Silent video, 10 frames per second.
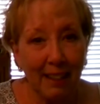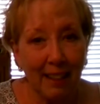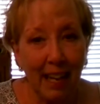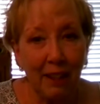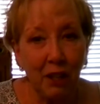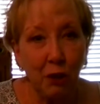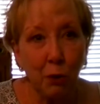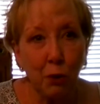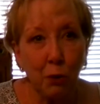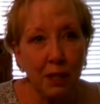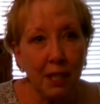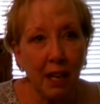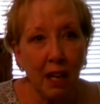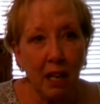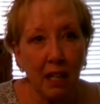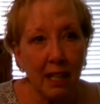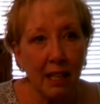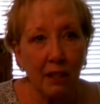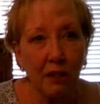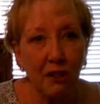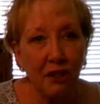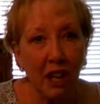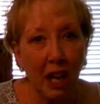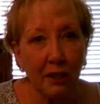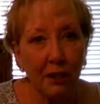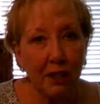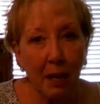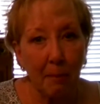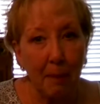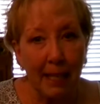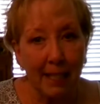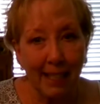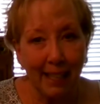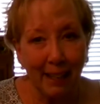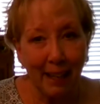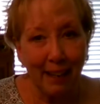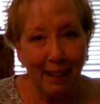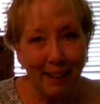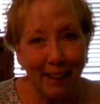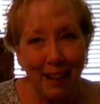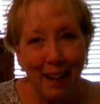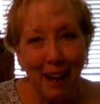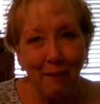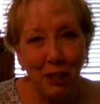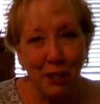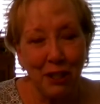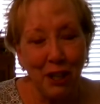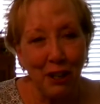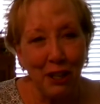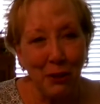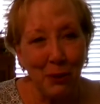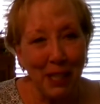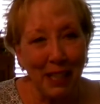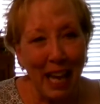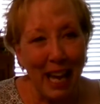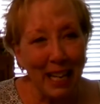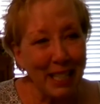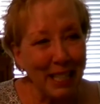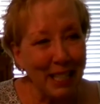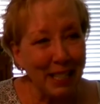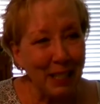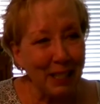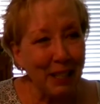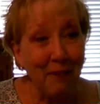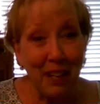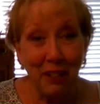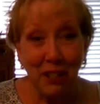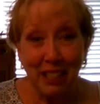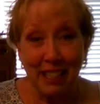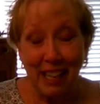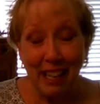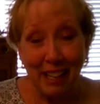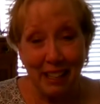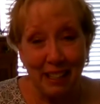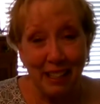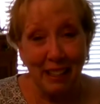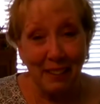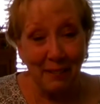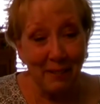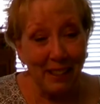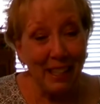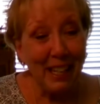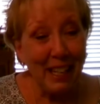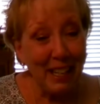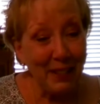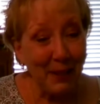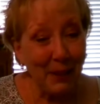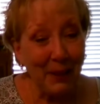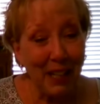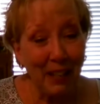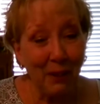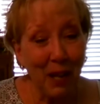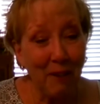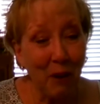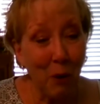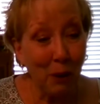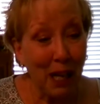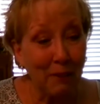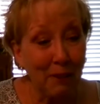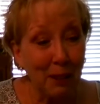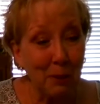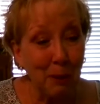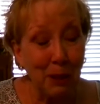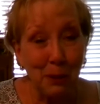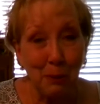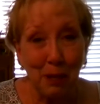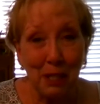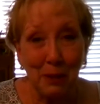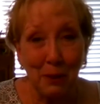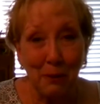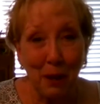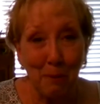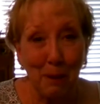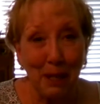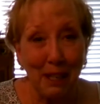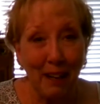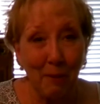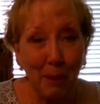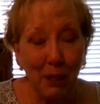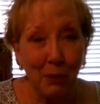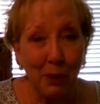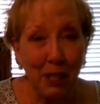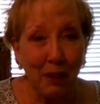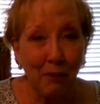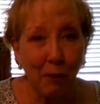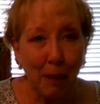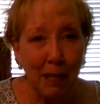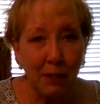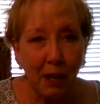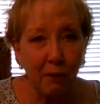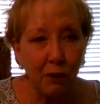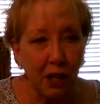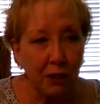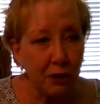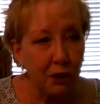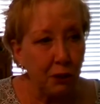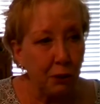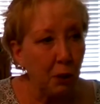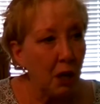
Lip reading: And the new Kunzia is just amazing. And I've just started using that since convention. And so I don't have a whole lot of experience with it so far, but I've been using it for myself just to